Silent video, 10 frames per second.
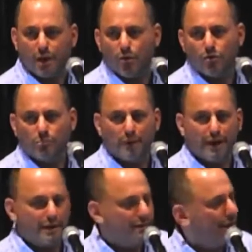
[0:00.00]

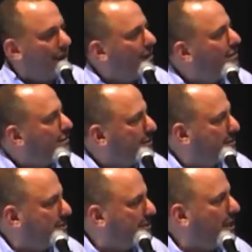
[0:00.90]
occupied at the end. This
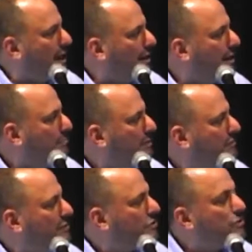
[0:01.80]
is the unlabeled
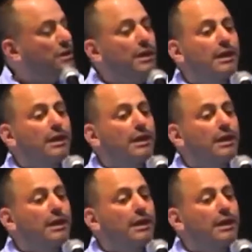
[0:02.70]
version.